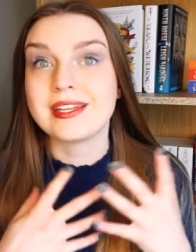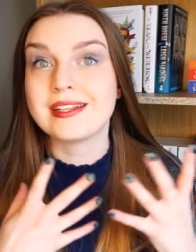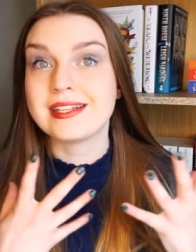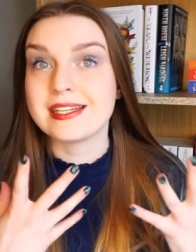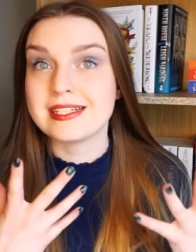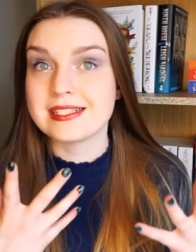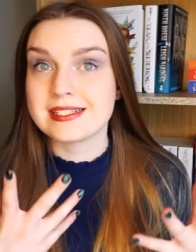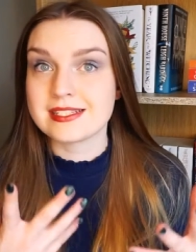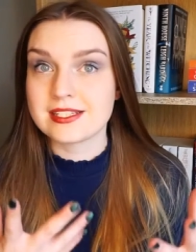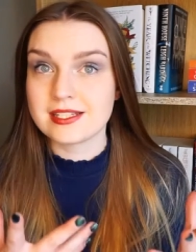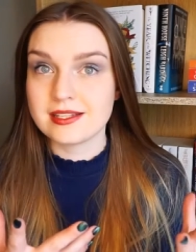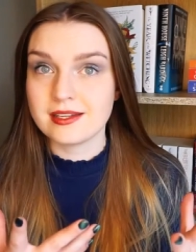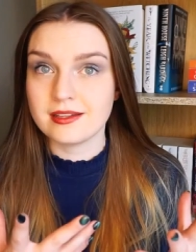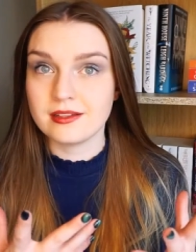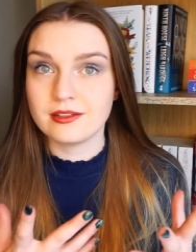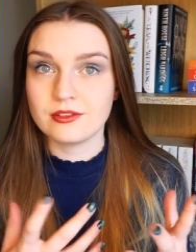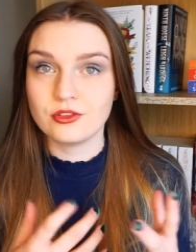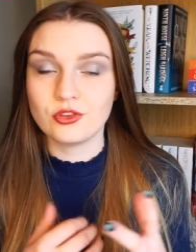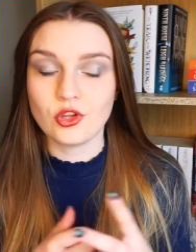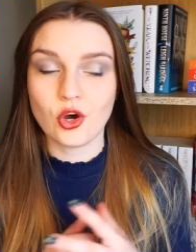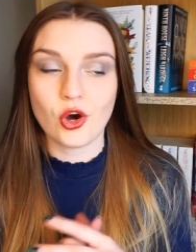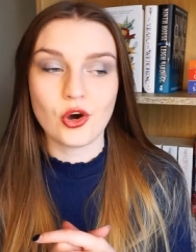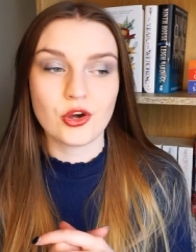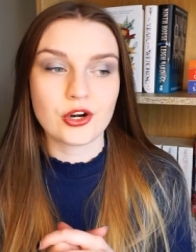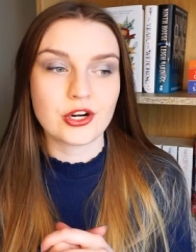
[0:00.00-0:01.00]
Then his
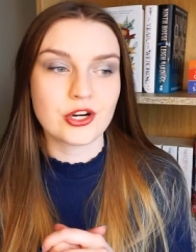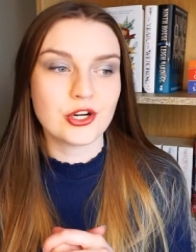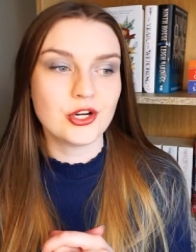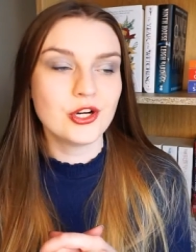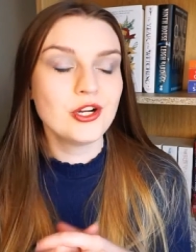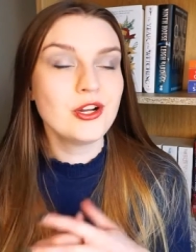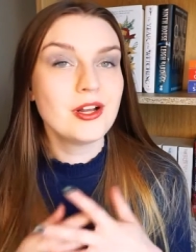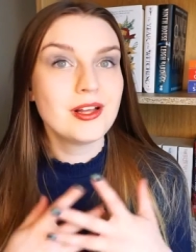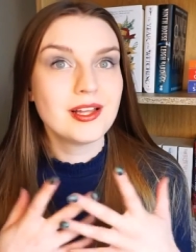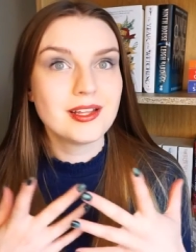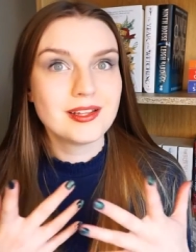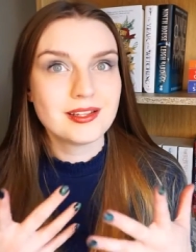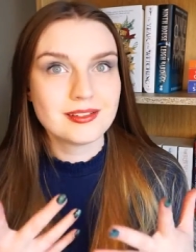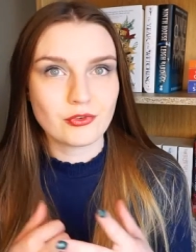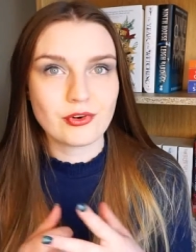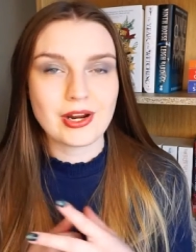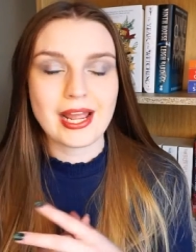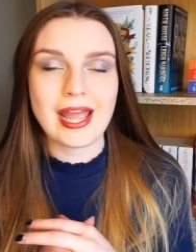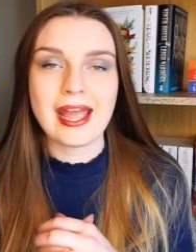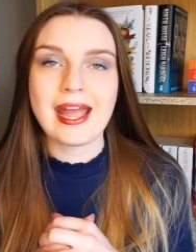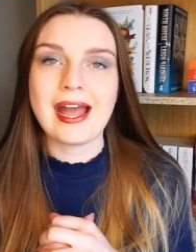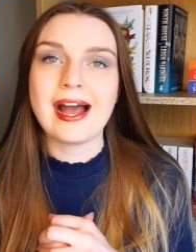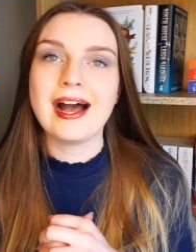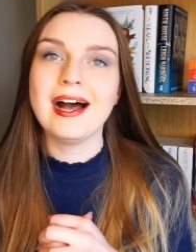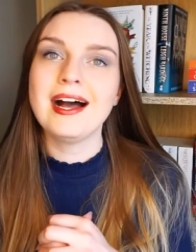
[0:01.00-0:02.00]
daughter,
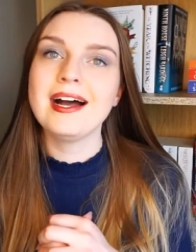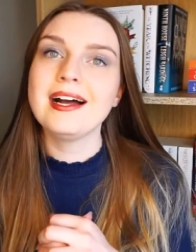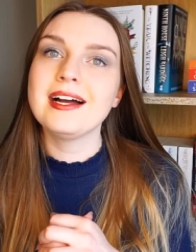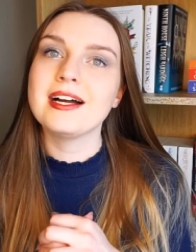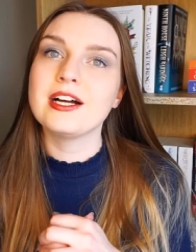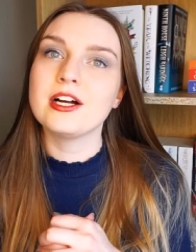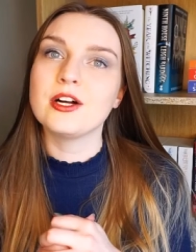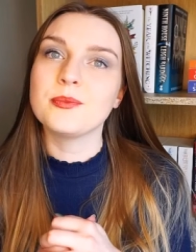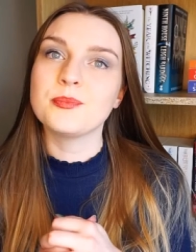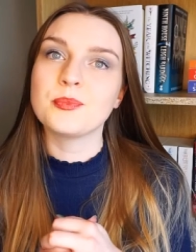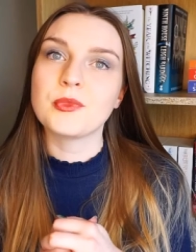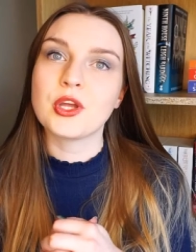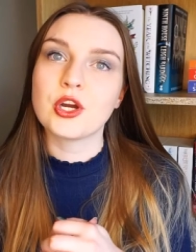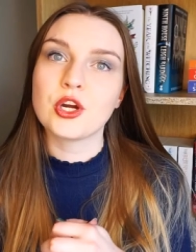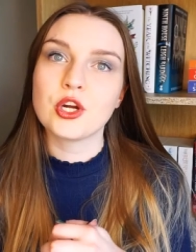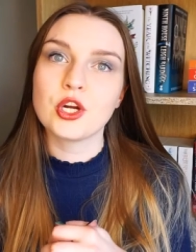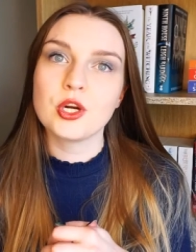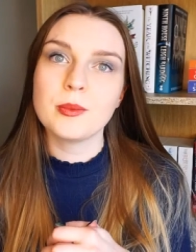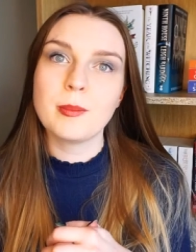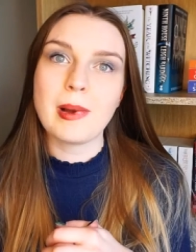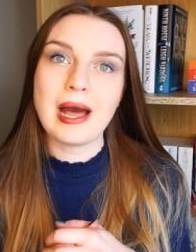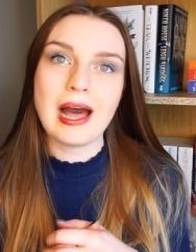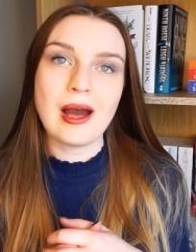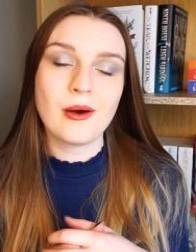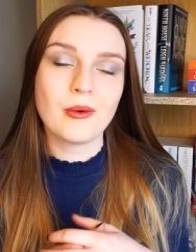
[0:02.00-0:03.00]
Rhea,
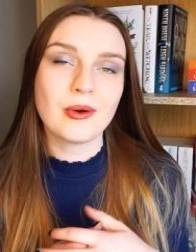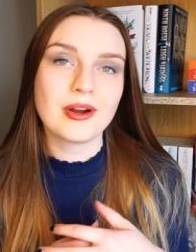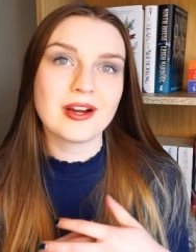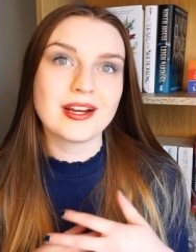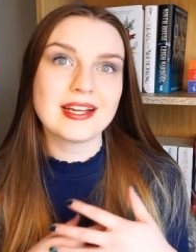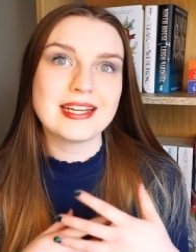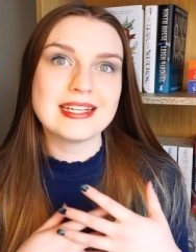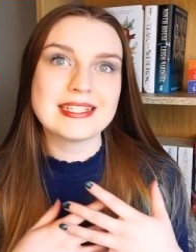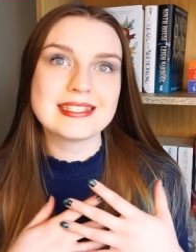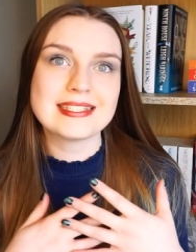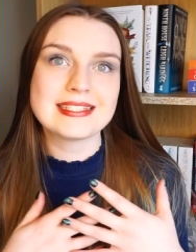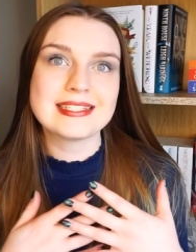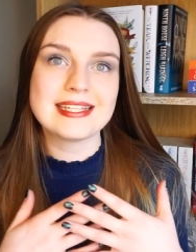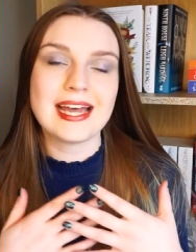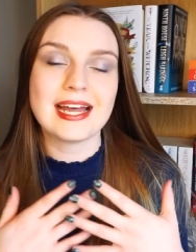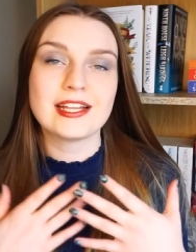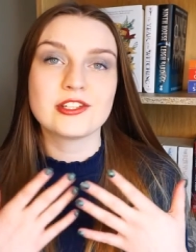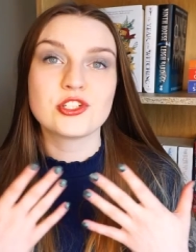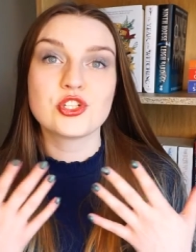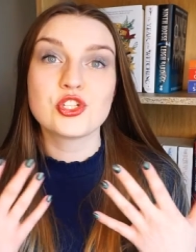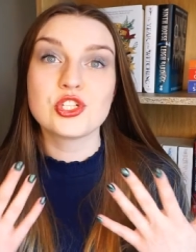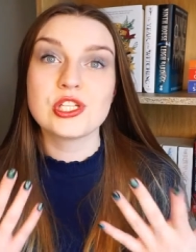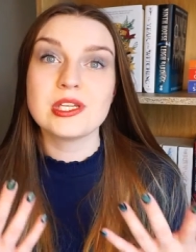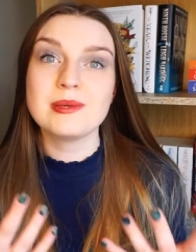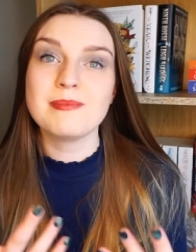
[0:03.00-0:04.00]
her power is
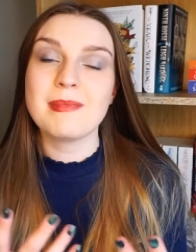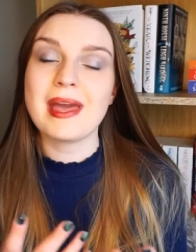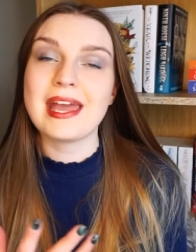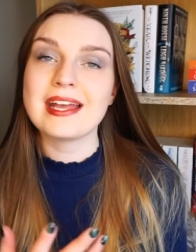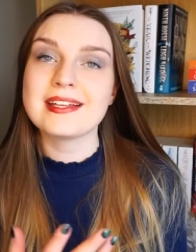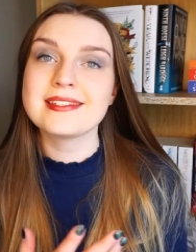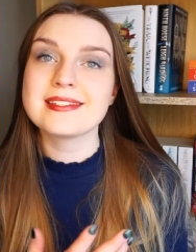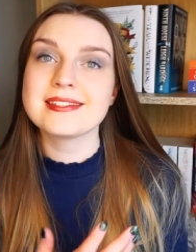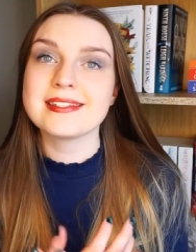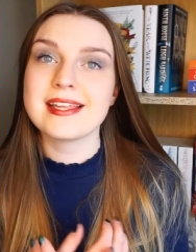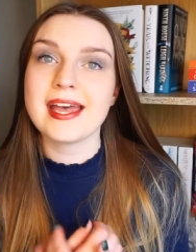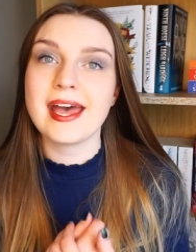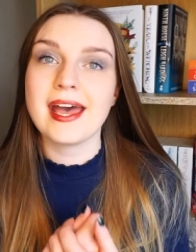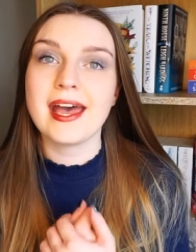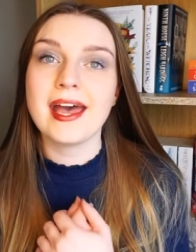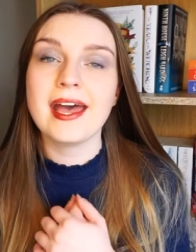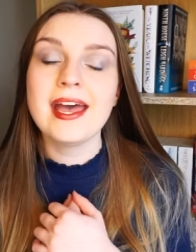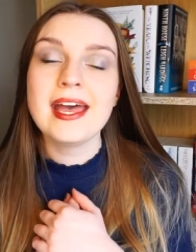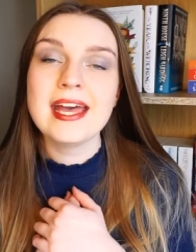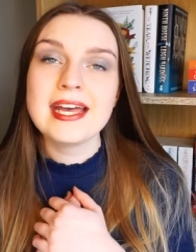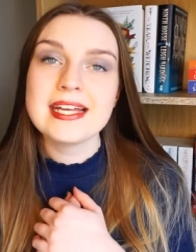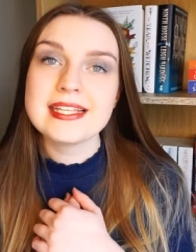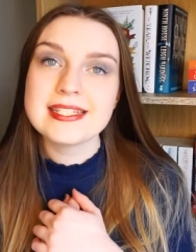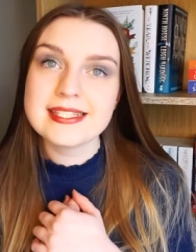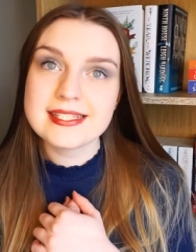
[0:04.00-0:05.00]
that she makes the
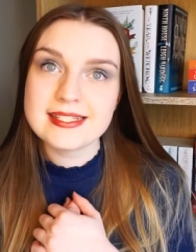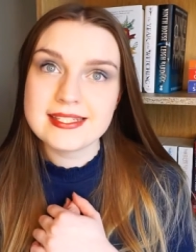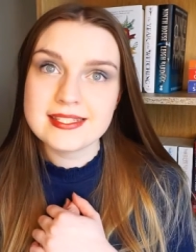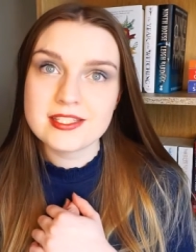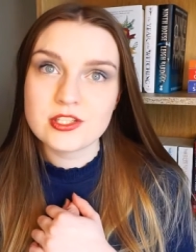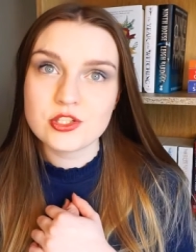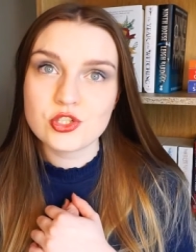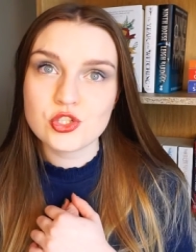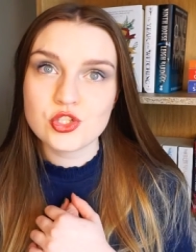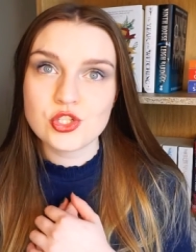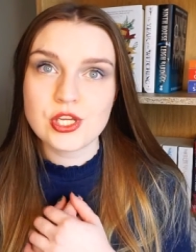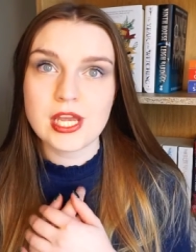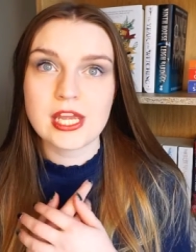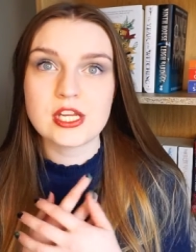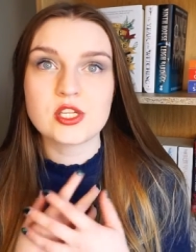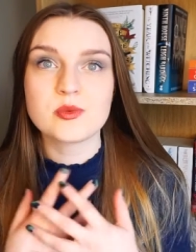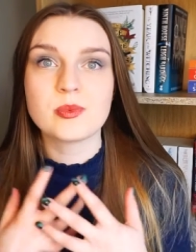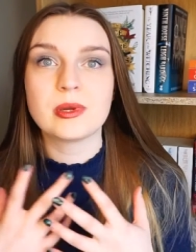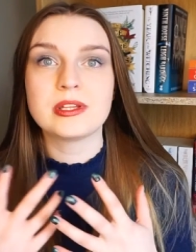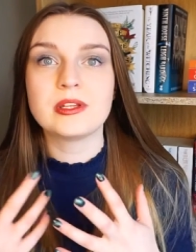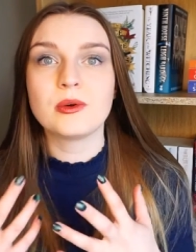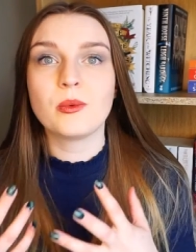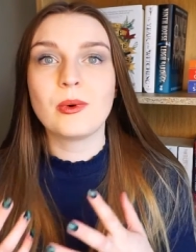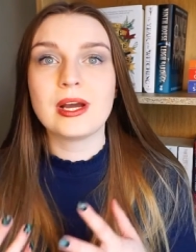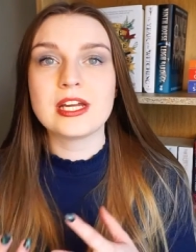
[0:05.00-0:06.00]
seasons
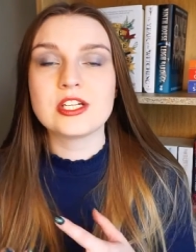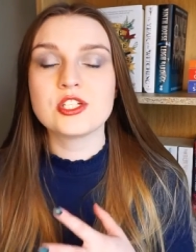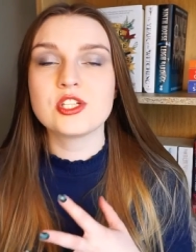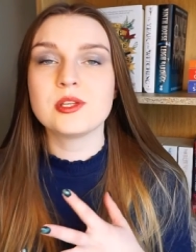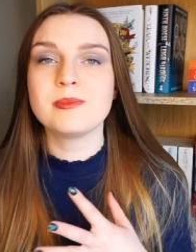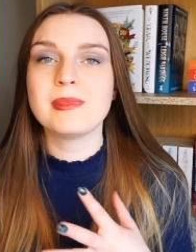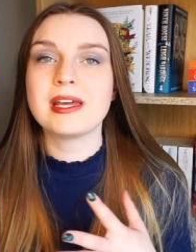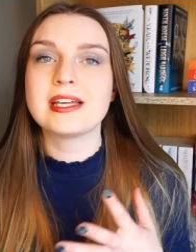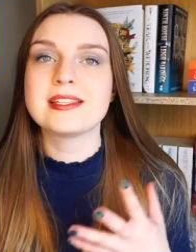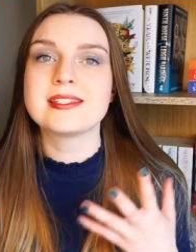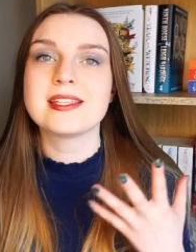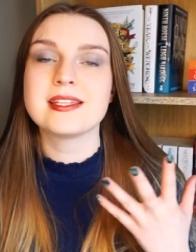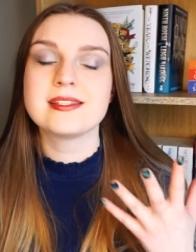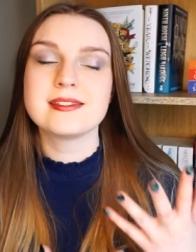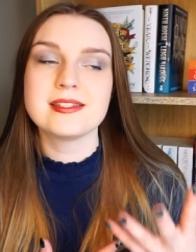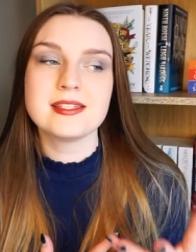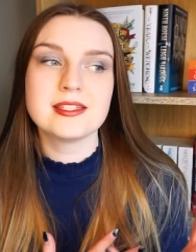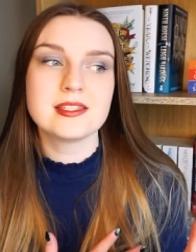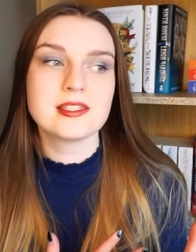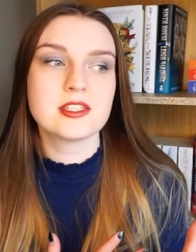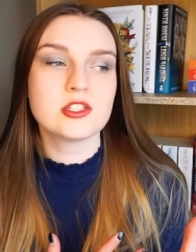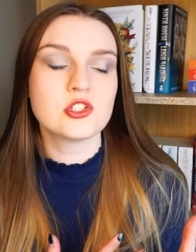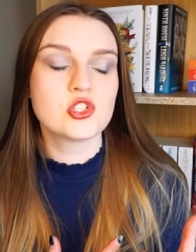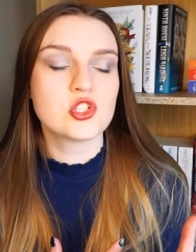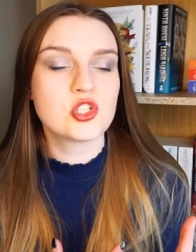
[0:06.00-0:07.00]
change, but the way she makes the
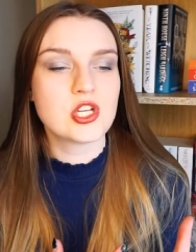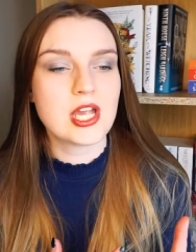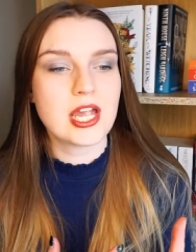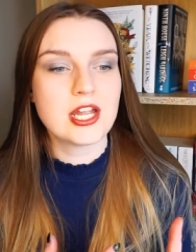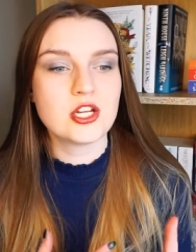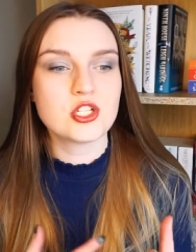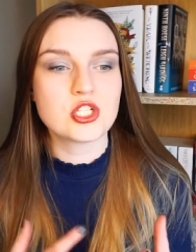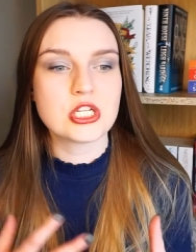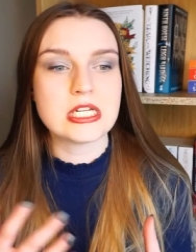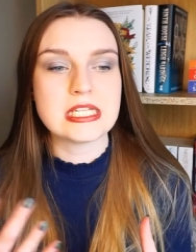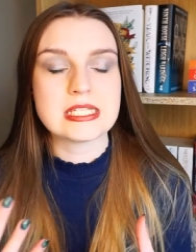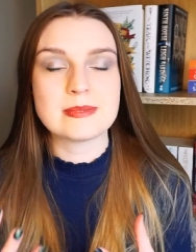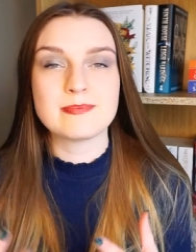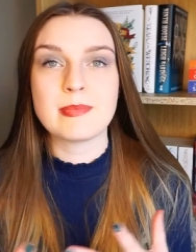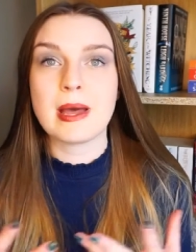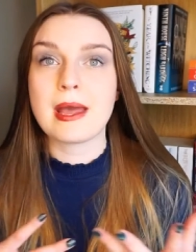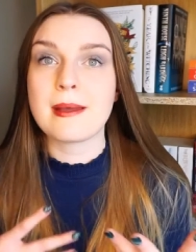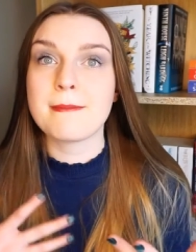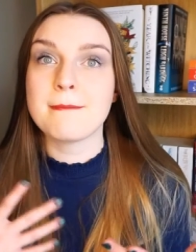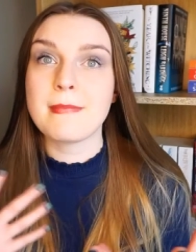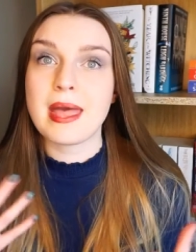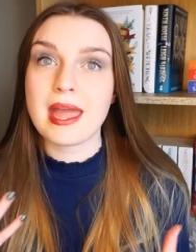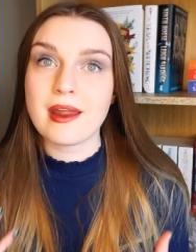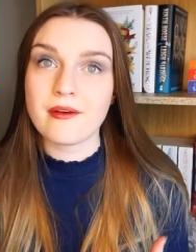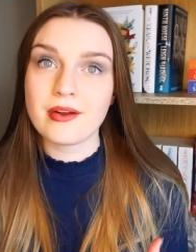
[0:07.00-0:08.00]
seasons change is
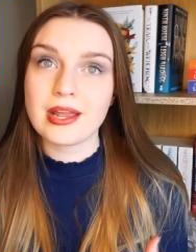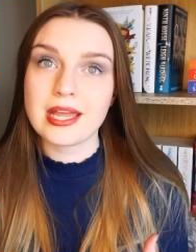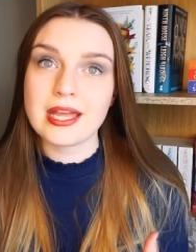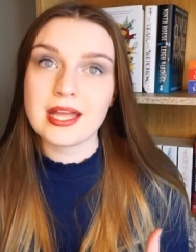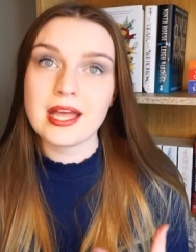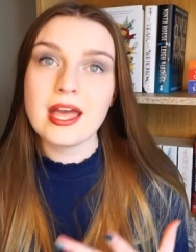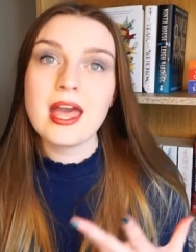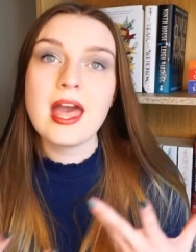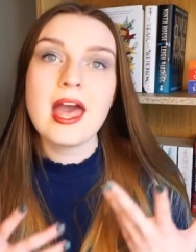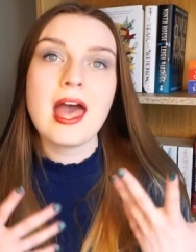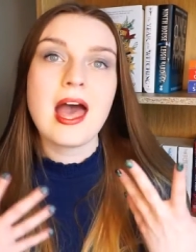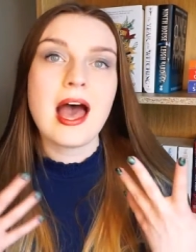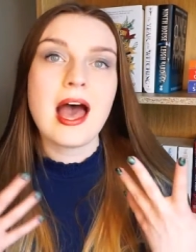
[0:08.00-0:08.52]
by marrying